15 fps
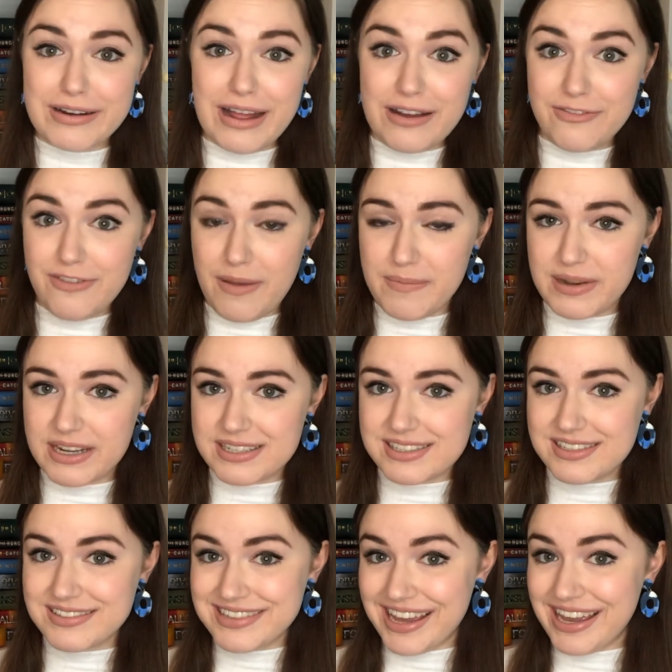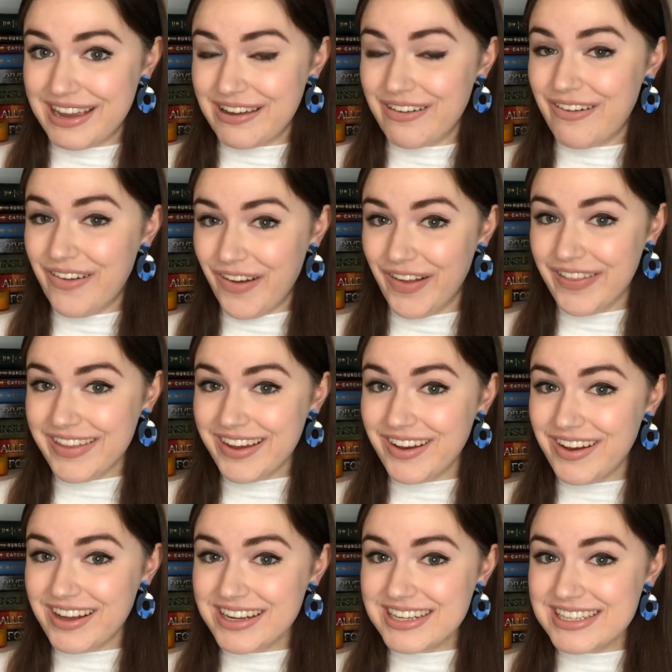and feminist take on the
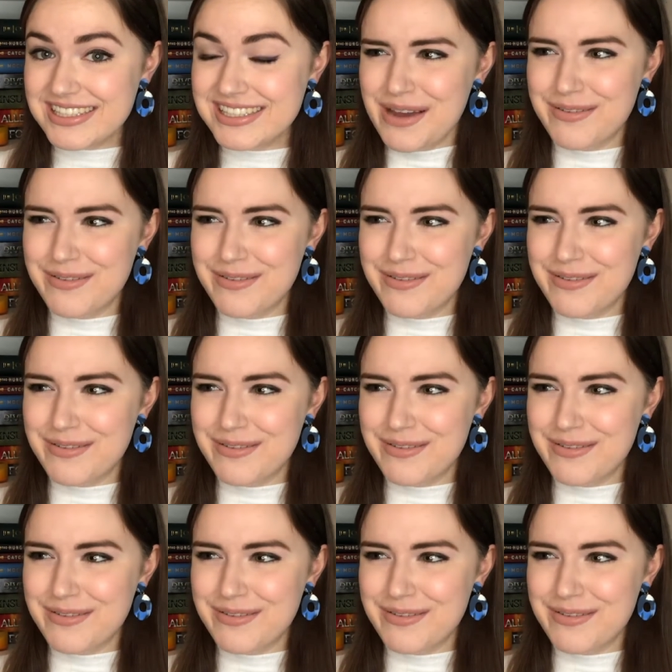goddess.